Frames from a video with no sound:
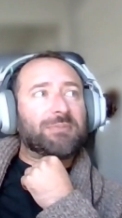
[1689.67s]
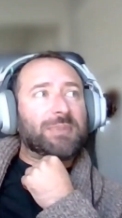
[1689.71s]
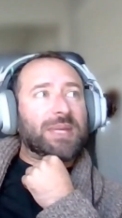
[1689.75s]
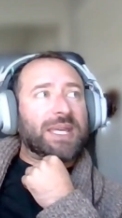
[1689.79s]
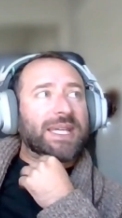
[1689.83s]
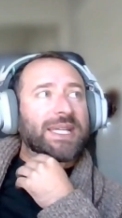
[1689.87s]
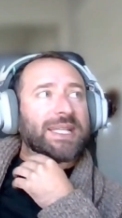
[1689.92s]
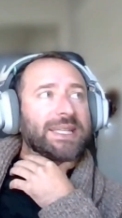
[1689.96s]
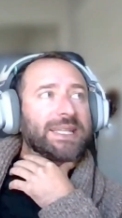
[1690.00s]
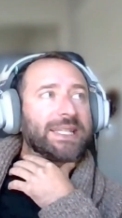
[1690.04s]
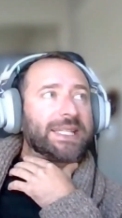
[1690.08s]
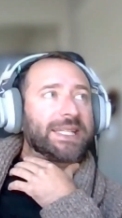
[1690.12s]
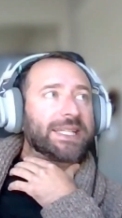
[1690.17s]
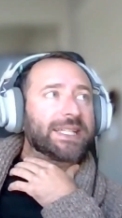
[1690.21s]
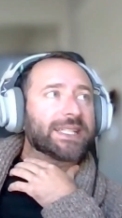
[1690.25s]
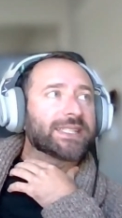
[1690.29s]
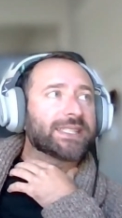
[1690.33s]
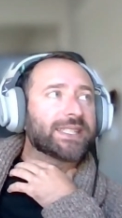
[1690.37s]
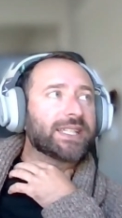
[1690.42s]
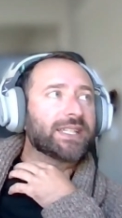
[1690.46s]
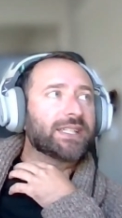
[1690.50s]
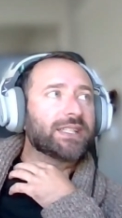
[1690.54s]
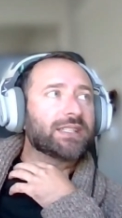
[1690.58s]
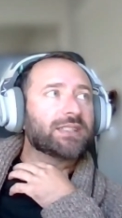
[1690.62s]
me at
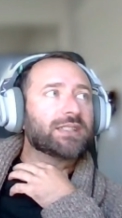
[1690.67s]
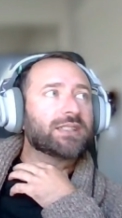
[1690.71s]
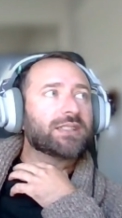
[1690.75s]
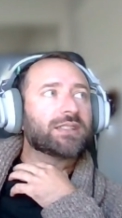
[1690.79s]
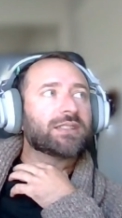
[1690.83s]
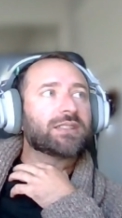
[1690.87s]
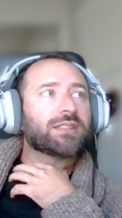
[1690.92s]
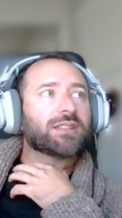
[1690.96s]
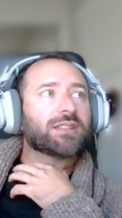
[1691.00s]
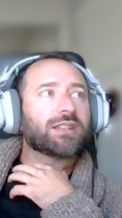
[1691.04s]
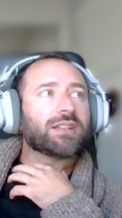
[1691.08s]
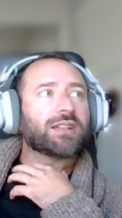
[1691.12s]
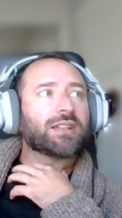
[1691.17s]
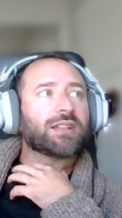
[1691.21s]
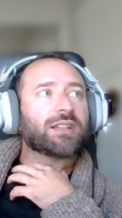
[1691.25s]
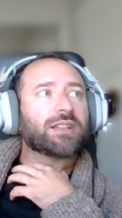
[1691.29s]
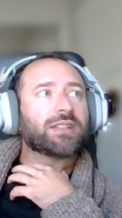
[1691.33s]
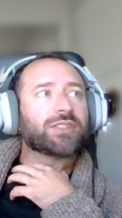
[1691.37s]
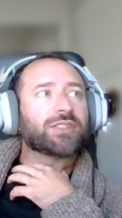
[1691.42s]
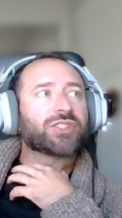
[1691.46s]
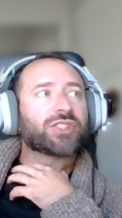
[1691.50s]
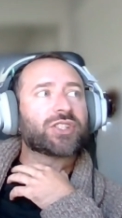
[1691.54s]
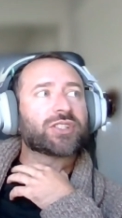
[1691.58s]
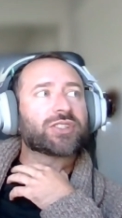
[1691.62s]

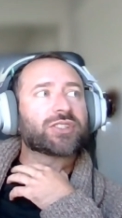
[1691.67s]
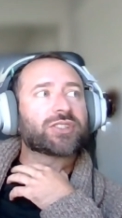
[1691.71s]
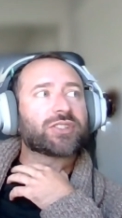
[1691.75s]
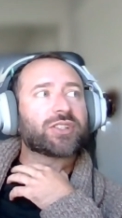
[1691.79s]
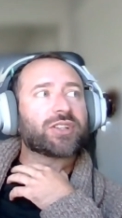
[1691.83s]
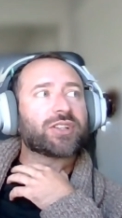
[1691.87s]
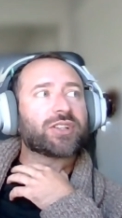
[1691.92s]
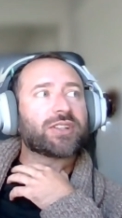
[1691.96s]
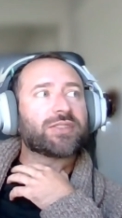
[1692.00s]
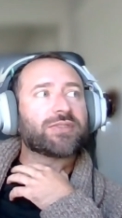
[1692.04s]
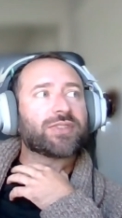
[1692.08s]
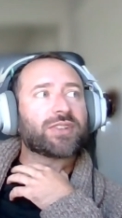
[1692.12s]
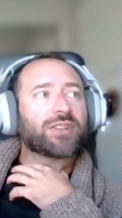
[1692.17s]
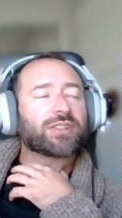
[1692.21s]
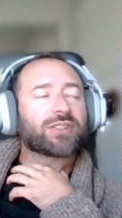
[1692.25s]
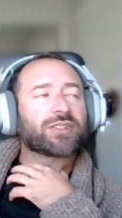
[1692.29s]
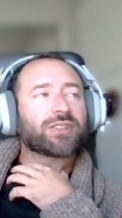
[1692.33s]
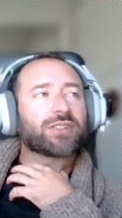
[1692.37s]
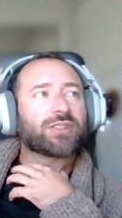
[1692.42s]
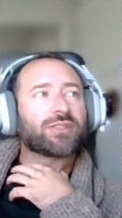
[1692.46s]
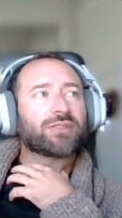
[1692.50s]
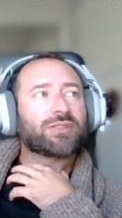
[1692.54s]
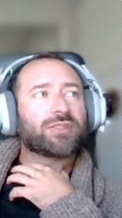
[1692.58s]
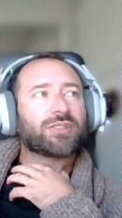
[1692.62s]
LinkedIn, just John
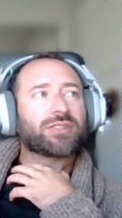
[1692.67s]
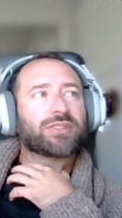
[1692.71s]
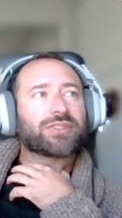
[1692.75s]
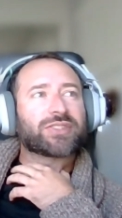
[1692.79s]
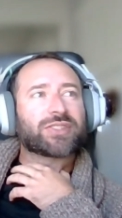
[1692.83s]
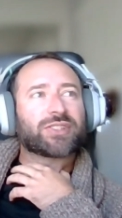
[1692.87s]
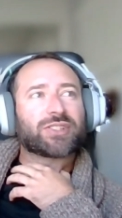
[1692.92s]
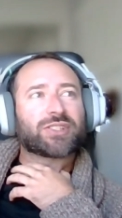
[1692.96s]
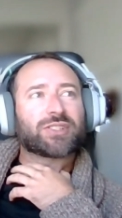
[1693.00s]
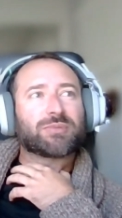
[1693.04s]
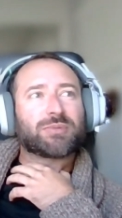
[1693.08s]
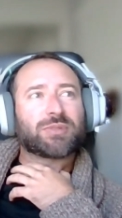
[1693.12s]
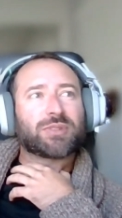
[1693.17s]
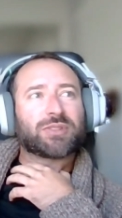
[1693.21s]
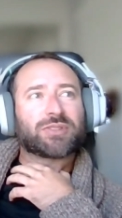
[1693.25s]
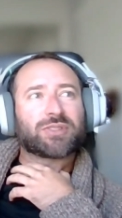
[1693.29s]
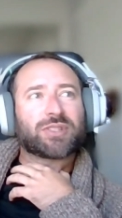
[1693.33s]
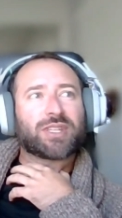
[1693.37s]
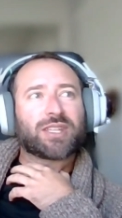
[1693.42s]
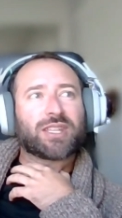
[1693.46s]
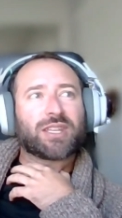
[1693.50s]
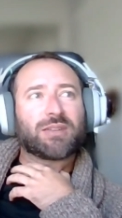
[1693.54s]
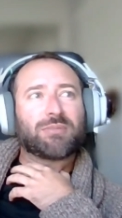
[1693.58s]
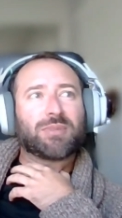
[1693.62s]
Ivanco. You can search me. There's
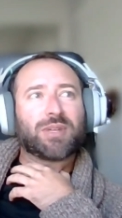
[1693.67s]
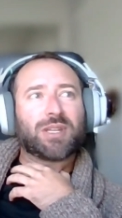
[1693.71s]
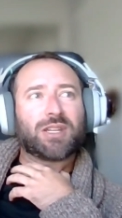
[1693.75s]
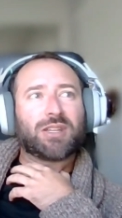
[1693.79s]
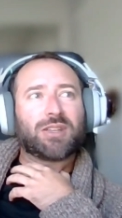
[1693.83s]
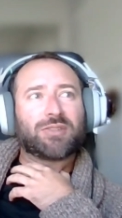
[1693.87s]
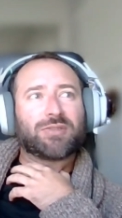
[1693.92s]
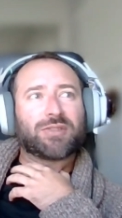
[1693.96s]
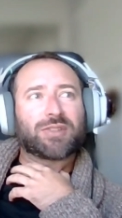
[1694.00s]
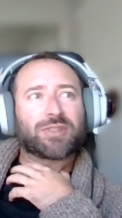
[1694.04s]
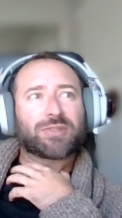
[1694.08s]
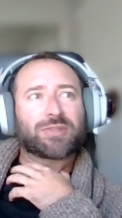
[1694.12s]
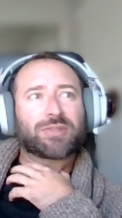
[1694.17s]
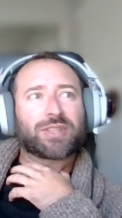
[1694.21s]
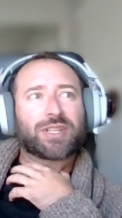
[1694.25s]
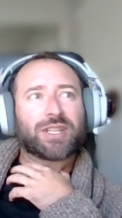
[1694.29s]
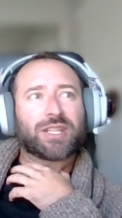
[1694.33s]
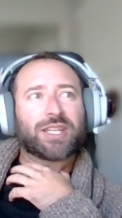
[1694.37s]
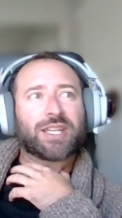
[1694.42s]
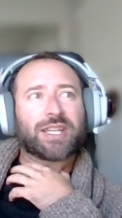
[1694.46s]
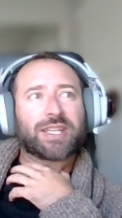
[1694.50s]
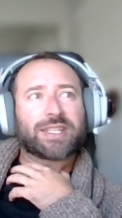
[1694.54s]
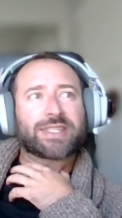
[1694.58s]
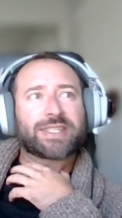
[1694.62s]
not that many of us with the
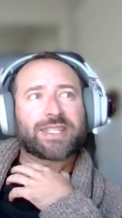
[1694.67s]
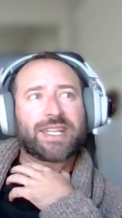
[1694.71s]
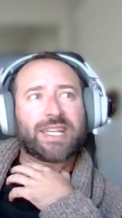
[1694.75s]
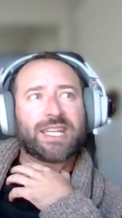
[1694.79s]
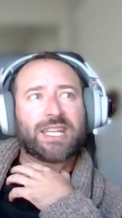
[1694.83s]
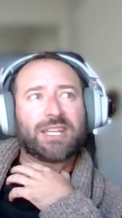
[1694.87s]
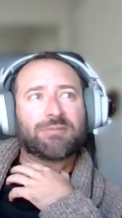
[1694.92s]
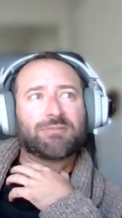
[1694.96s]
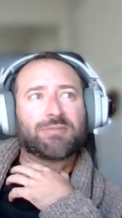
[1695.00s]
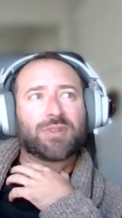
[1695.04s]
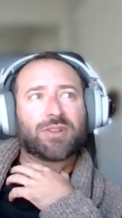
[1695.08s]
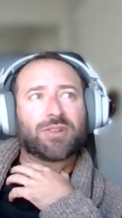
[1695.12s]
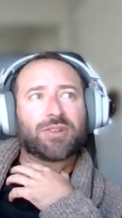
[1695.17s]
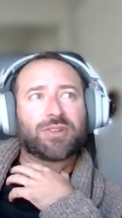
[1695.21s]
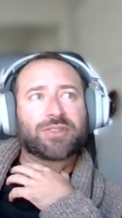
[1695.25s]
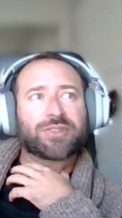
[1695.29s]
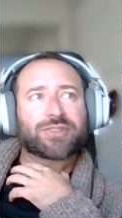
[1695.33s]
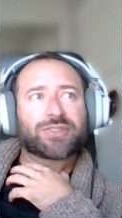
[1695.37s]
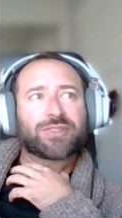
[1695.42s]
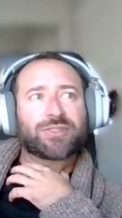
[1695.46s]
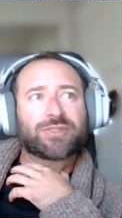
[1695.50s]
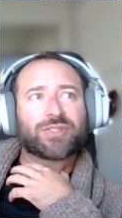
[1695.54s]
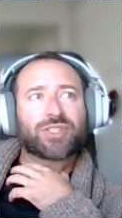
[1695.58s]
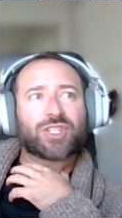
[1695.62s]
last name.
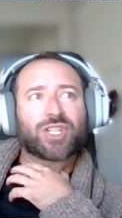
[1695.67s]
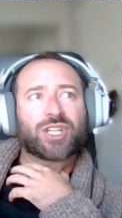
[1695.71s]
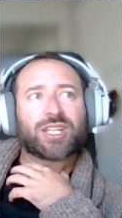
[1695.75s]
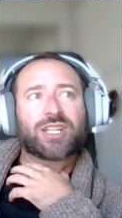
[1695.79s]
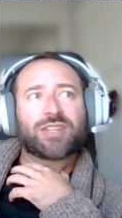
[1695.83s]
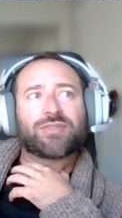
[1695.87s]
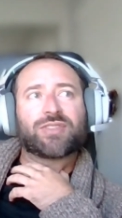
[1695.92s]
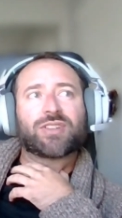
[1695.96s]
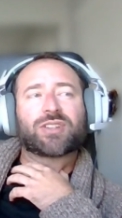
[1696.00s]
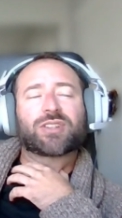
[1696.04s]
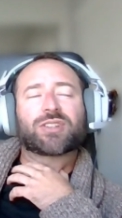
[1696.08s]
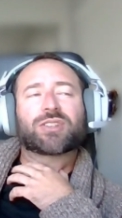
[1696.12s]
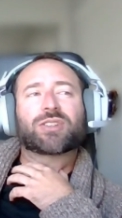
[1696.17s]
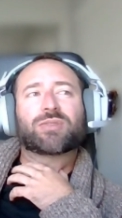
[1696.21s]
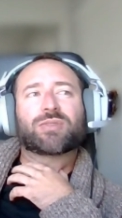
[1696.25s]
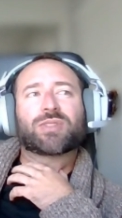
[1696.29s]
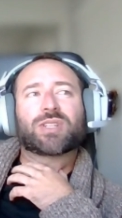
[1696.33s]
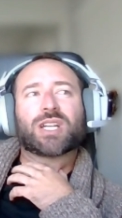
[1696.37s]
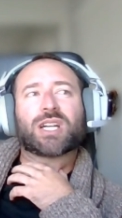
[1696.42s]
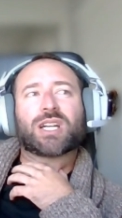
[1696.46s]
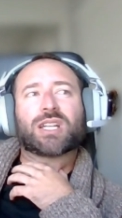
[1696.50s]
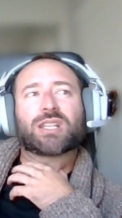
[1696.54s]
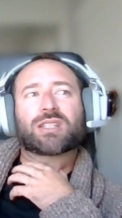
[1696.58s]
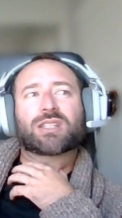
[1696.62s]
Also,
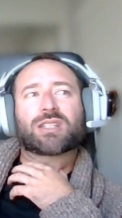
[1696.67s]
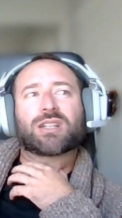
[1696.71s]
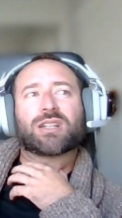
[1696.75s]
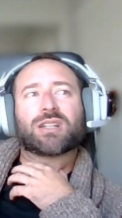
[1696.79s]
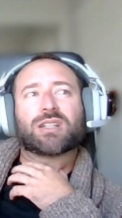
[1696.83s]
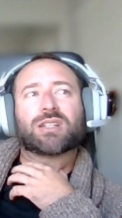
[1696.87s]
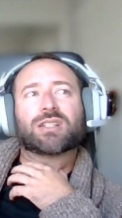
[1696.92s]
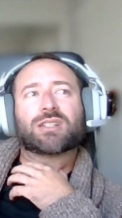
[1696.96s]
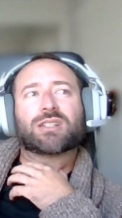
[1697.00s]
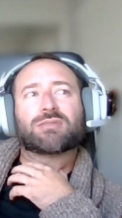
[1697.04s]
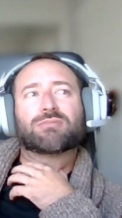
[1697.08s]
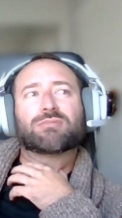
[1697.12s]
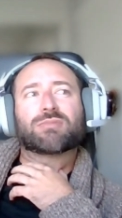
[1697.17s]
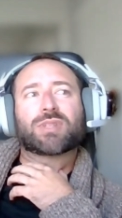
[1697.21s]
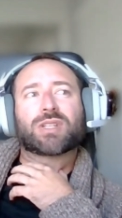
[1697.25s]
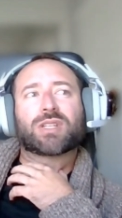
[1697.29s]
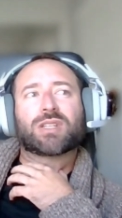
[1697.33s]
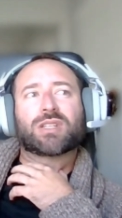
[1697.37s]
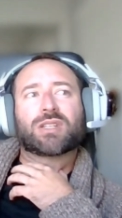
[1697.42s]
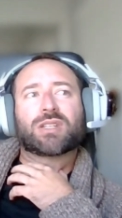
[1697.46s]
johnivanco.com.